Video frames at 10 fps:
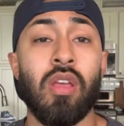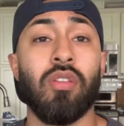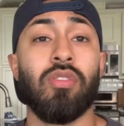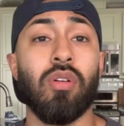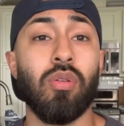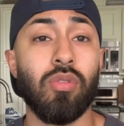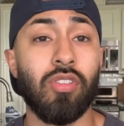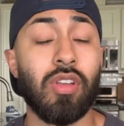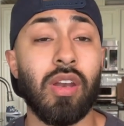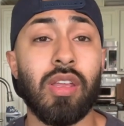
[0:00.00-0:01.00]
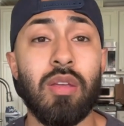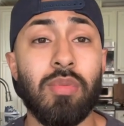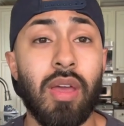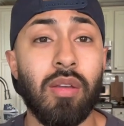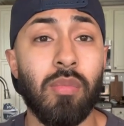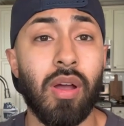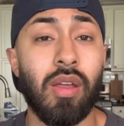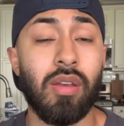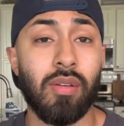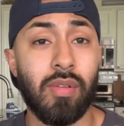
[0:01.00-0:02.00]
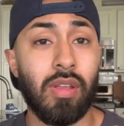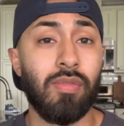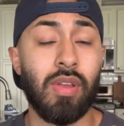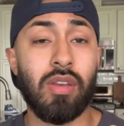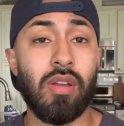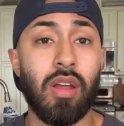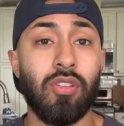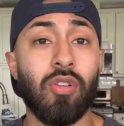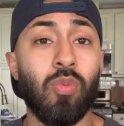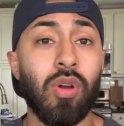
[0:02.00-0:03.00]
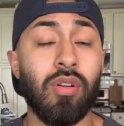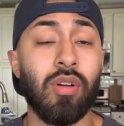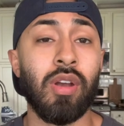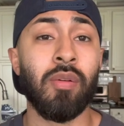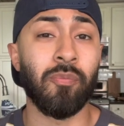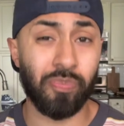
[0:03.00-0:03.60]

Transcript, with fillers: So just kind of keep that in mind if any of you guys are wondering